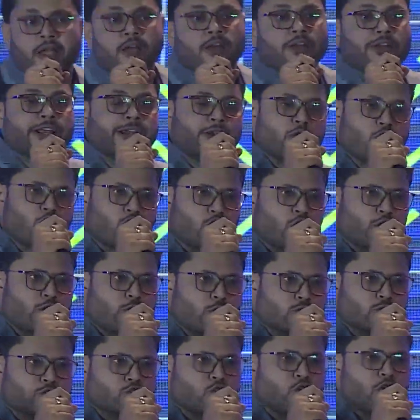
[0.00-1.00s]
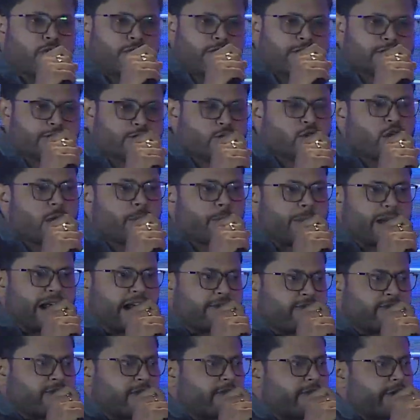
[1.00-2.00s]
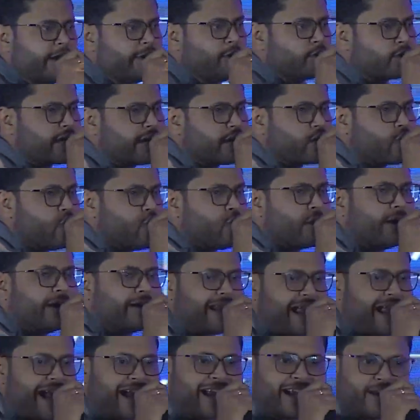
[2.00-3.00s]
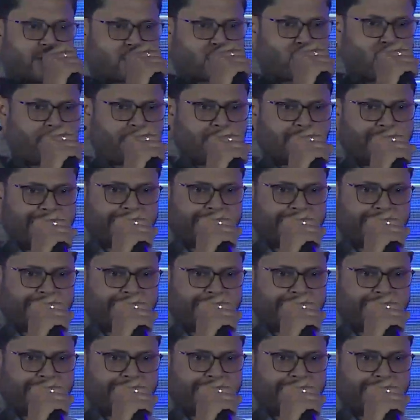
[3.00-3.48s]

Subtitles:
The low code also offers you a platform where you can go and drag and drop